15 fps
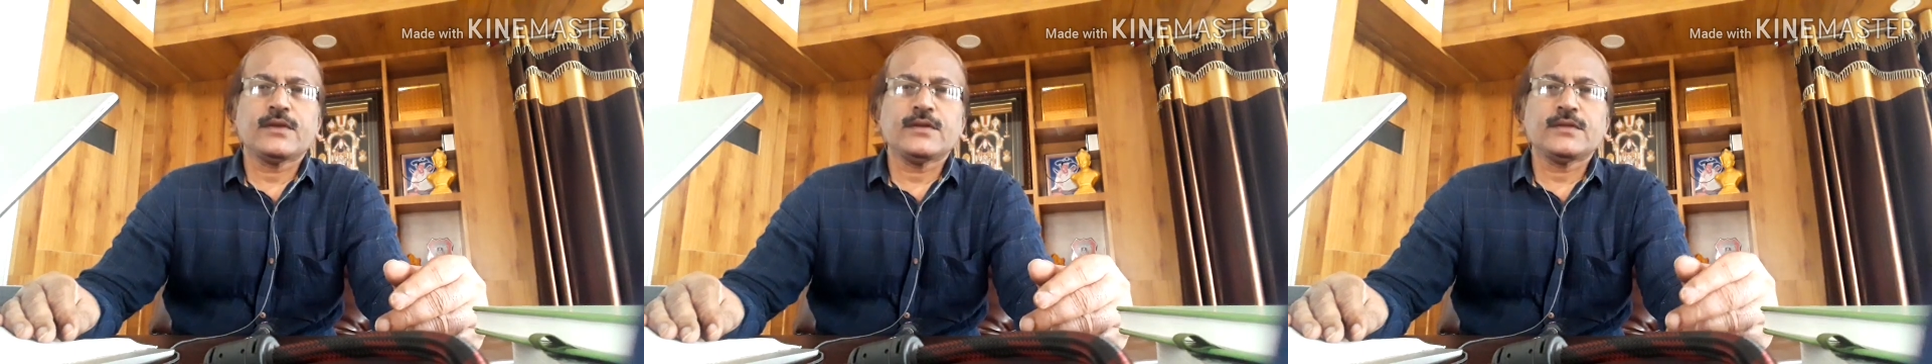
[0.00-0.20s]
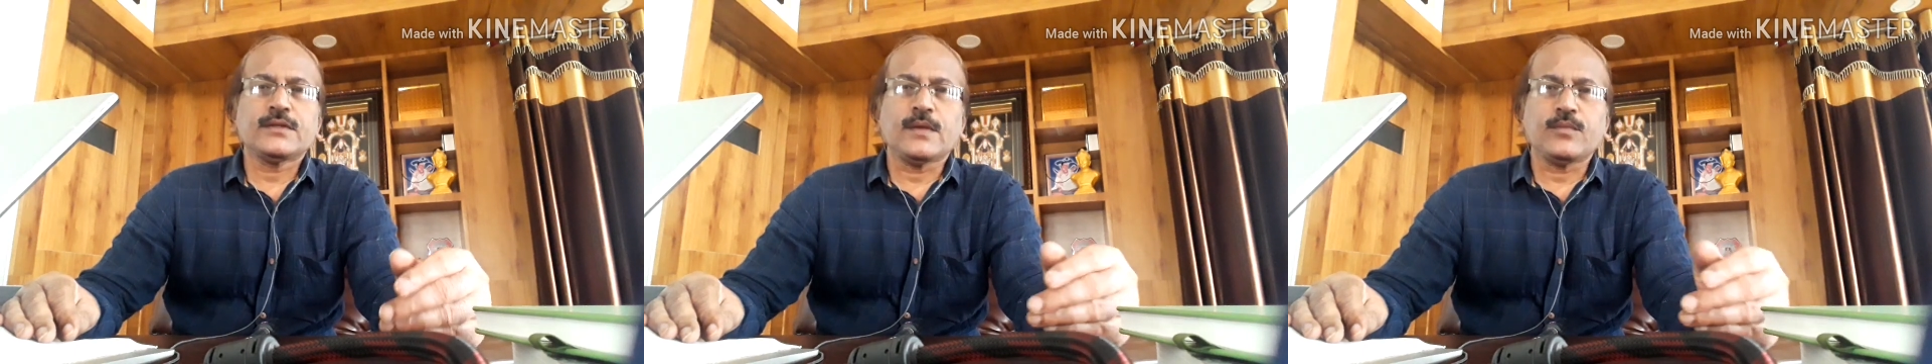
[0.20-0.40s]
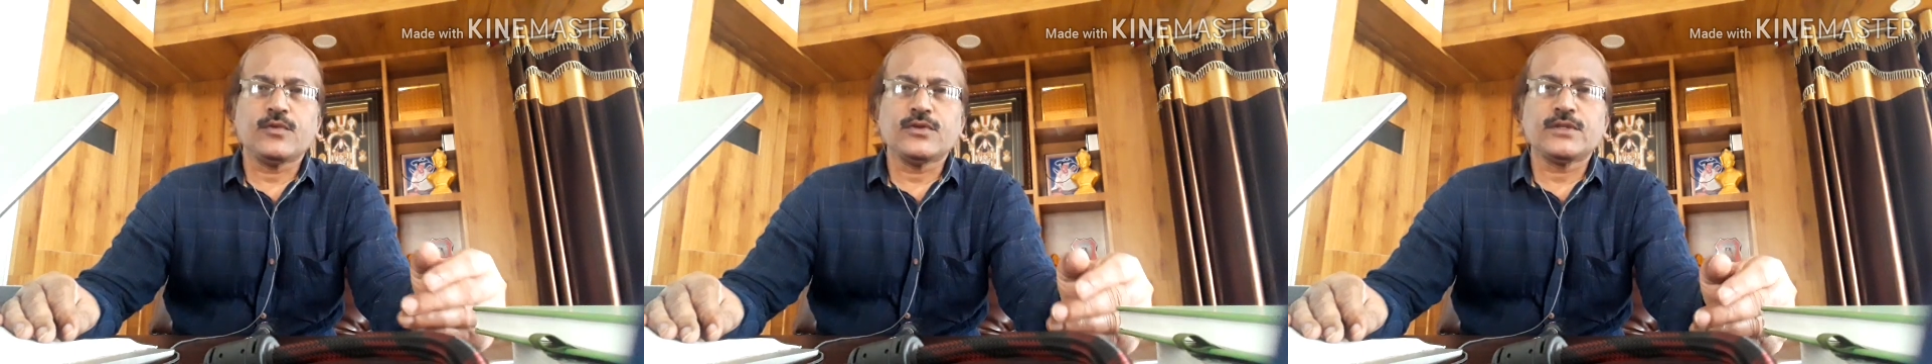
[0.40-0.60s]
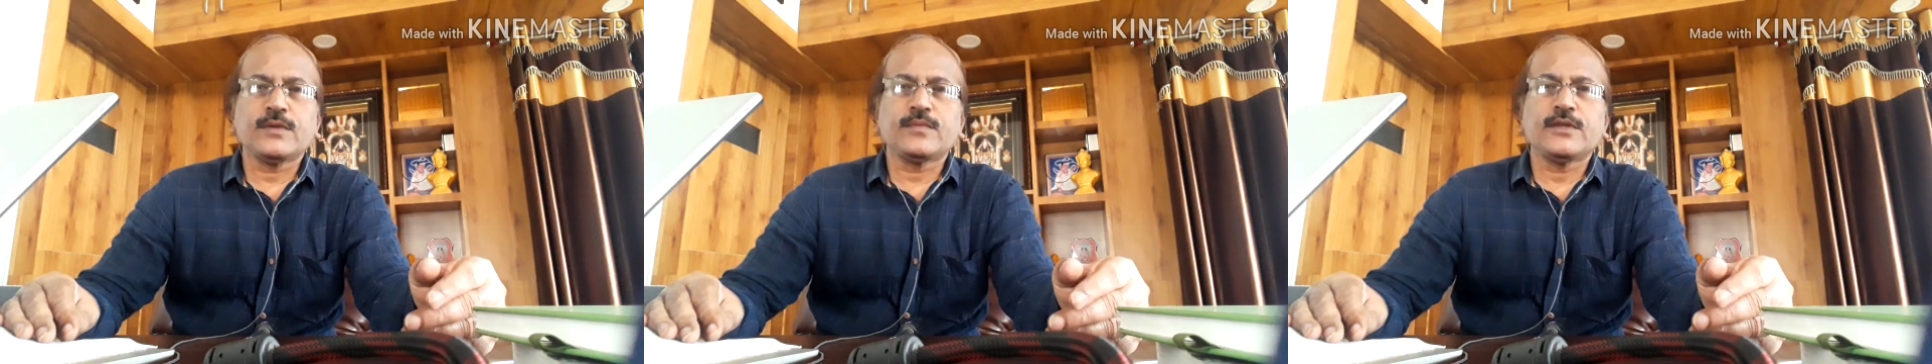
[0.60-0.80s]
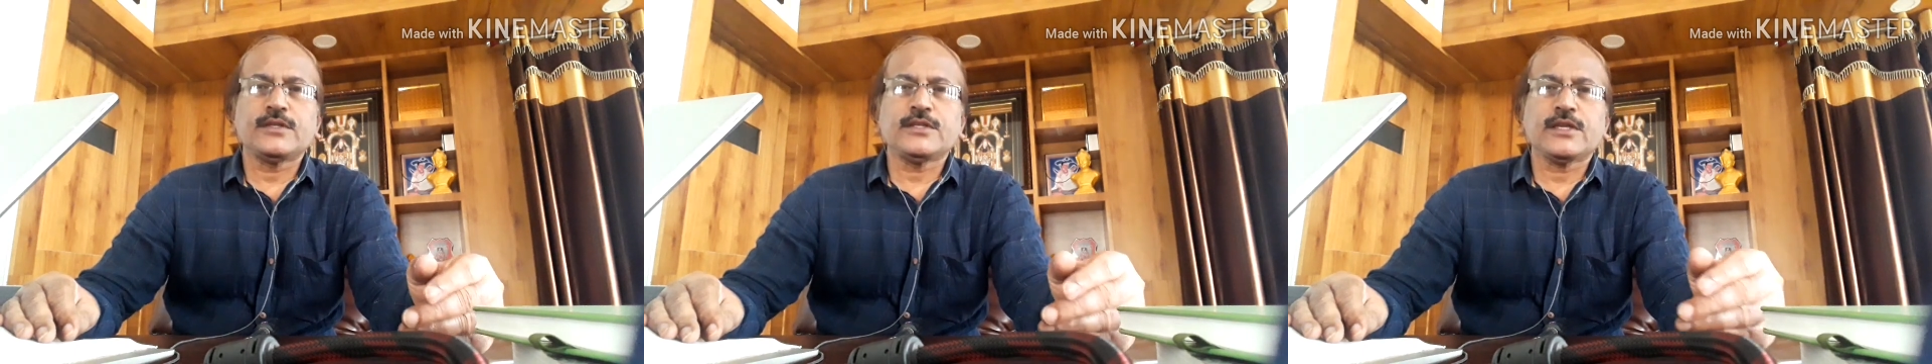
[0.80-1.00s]
Suppose
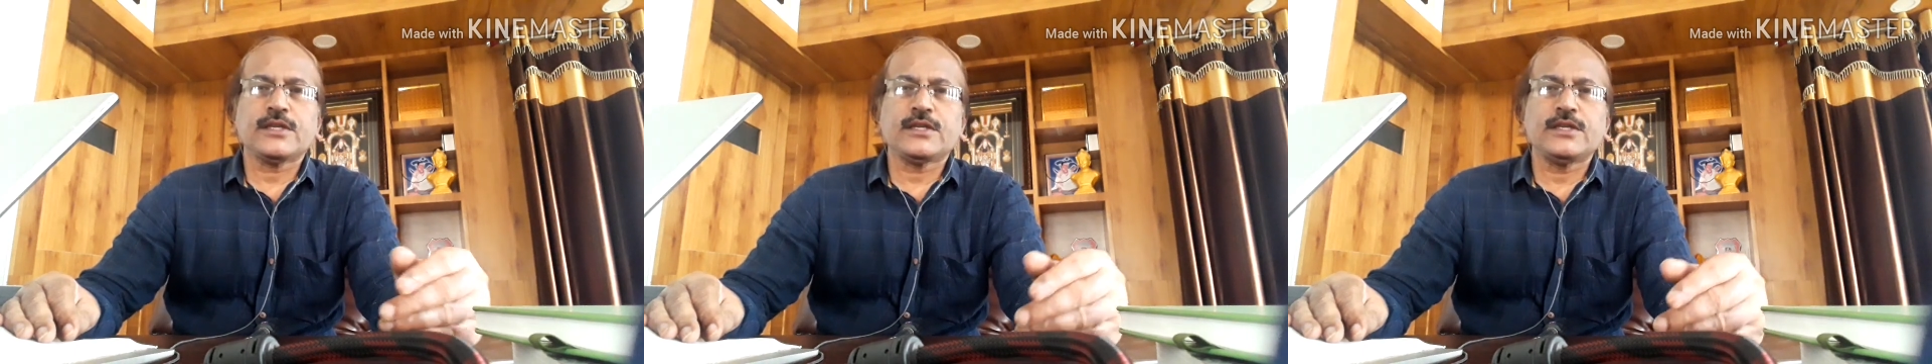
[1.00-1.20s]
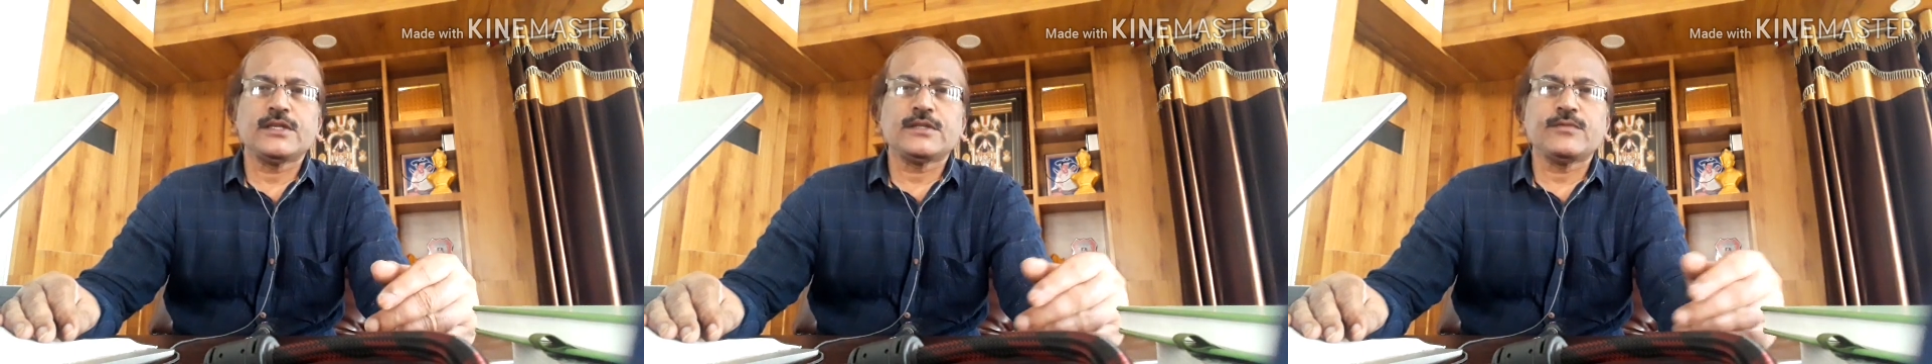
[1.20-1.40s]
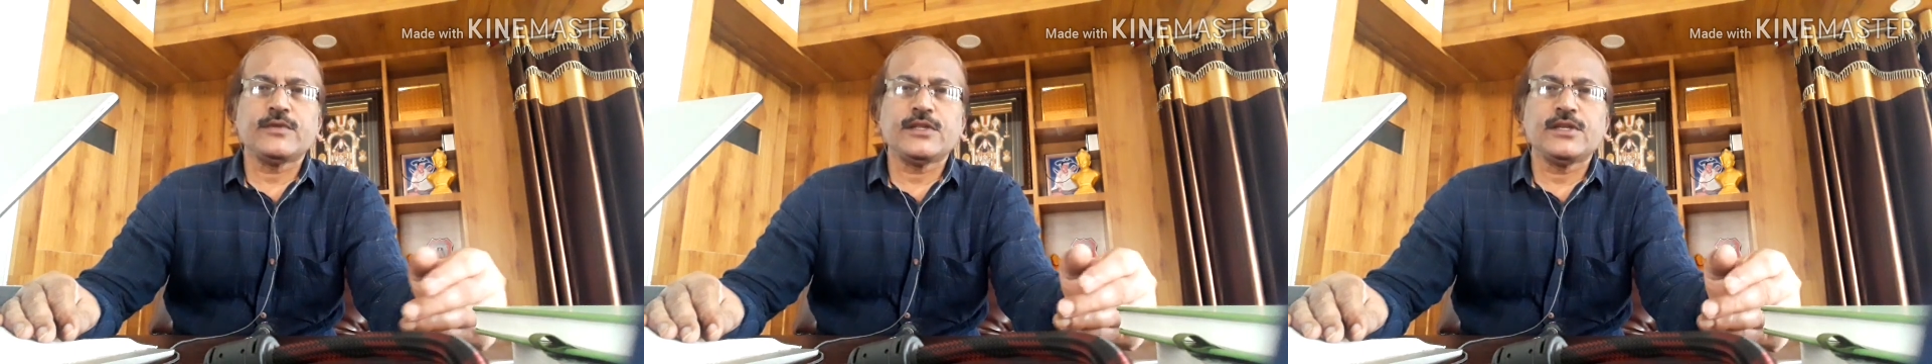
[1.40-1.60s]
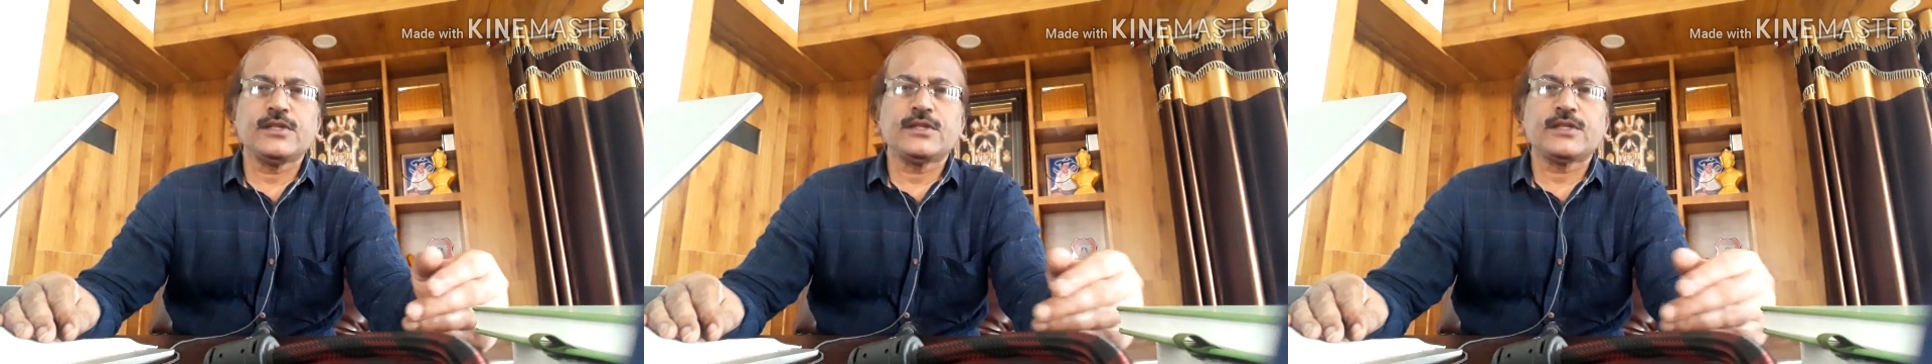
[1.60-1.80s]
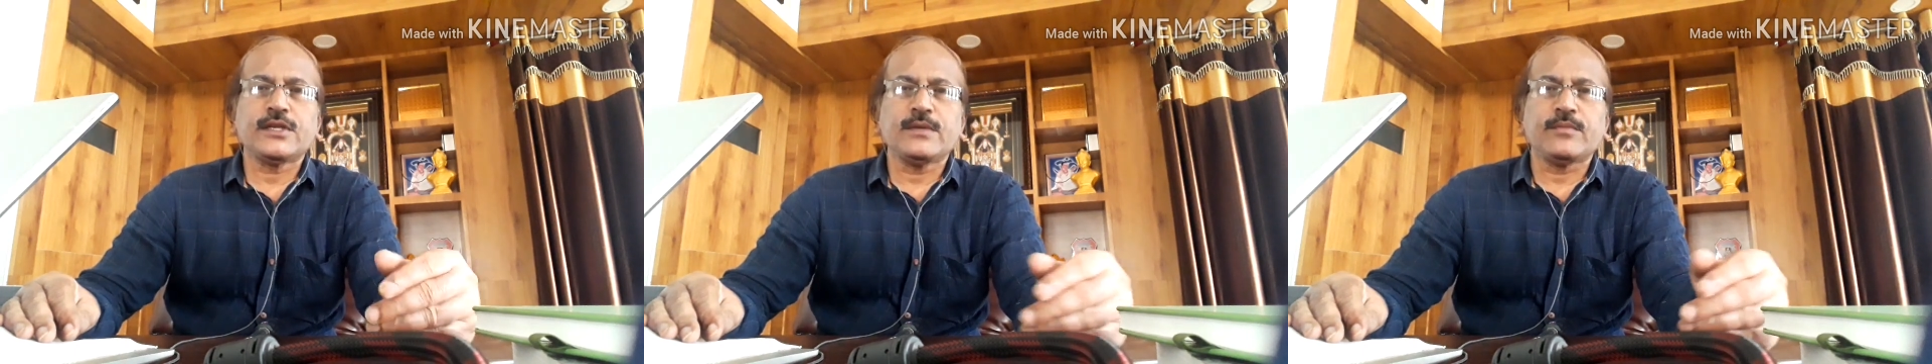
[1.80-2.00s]
if the check is
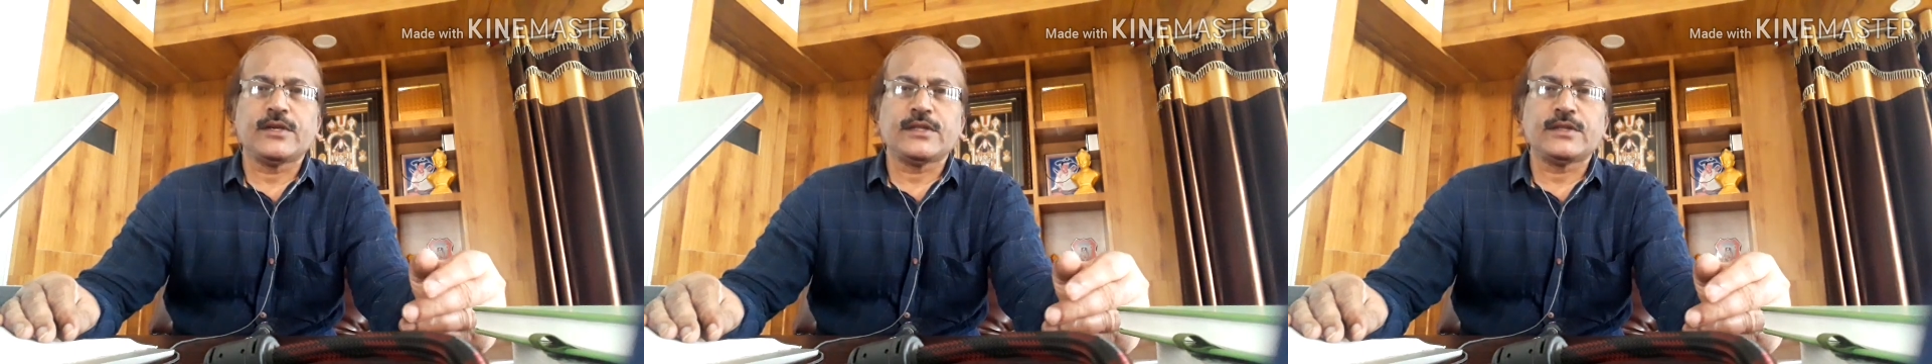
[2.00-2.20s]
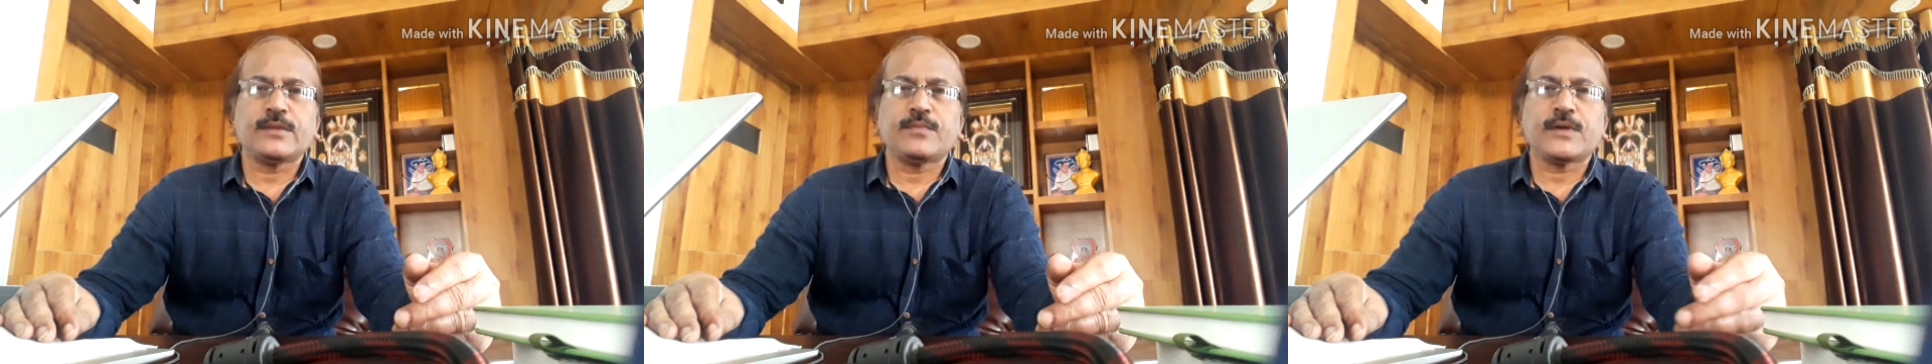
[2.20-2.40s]
within 3 months